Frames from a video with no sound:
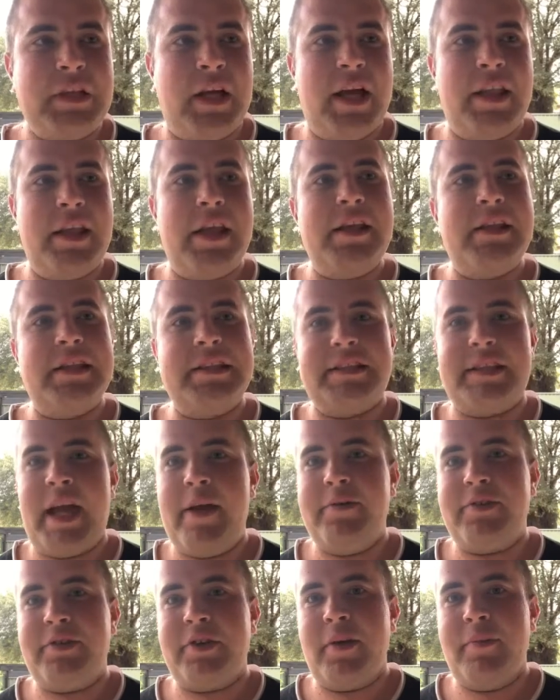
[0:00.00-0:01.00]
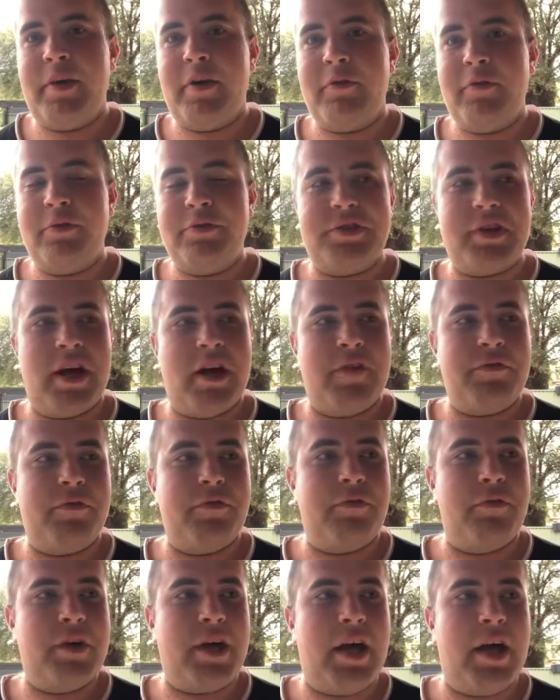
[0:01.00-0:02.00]
I think this game's going to be real tough
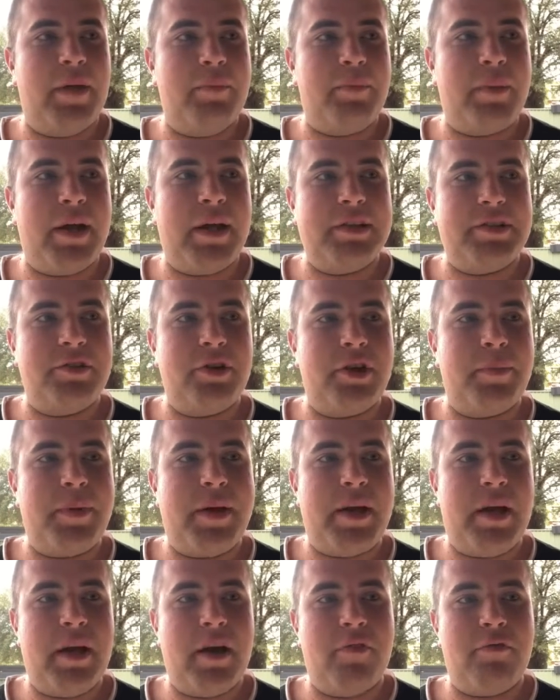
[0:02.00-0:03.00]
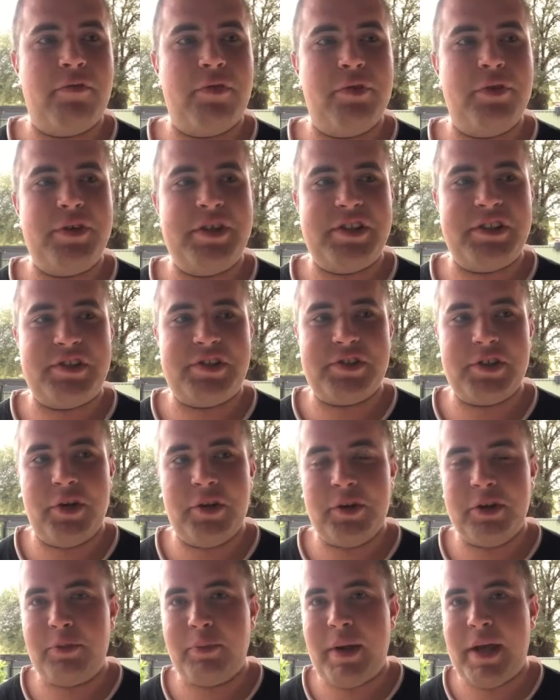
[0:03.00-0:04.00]
and real hard, but it's not going to be a really, really
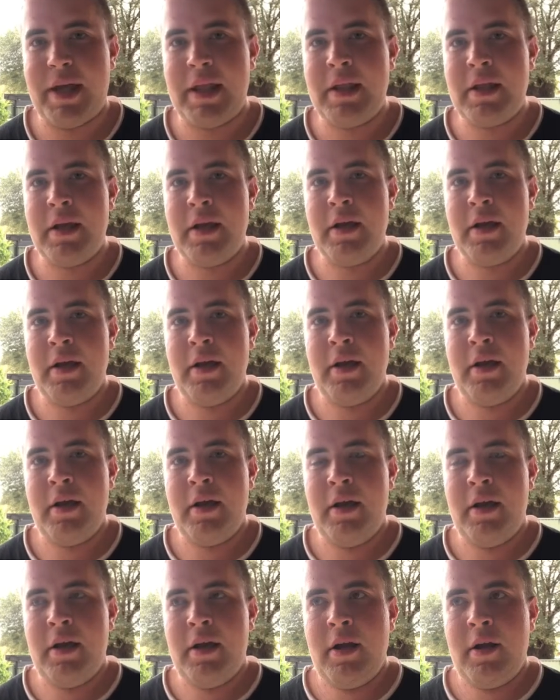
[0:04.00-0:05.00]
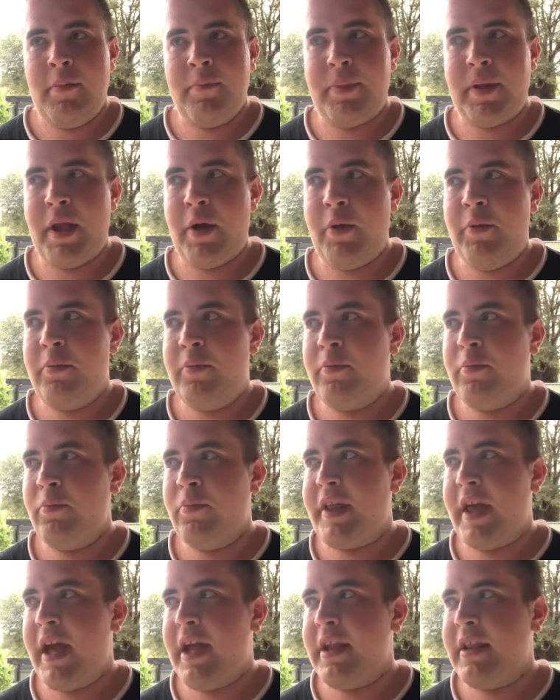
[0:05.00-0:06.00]
solid win. But then
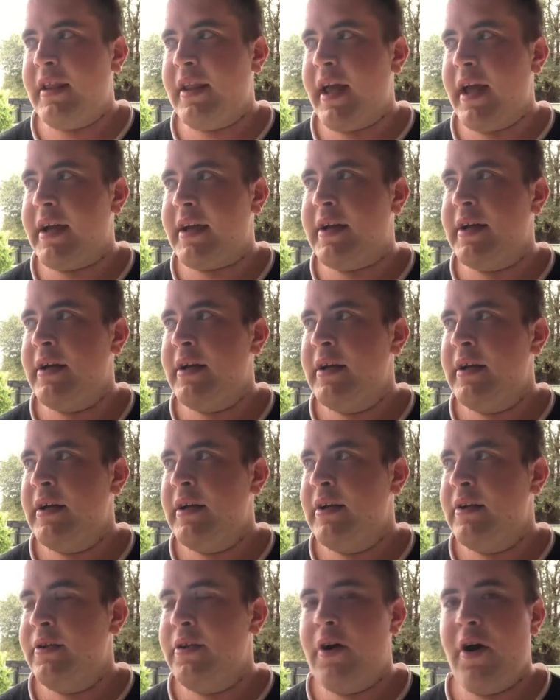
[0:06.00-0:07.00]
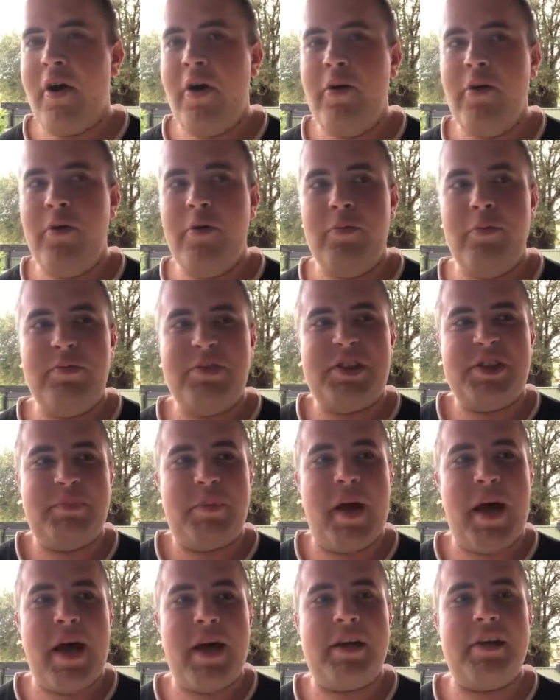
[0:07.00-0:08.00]
without like no
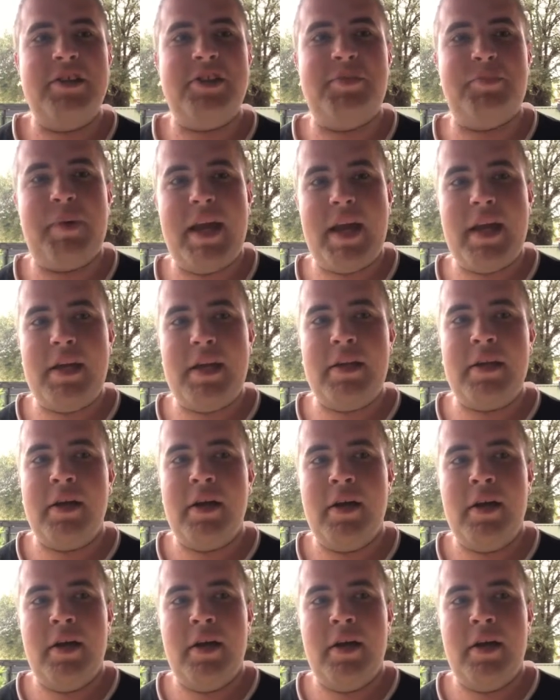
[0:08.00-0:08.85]
spark and speed,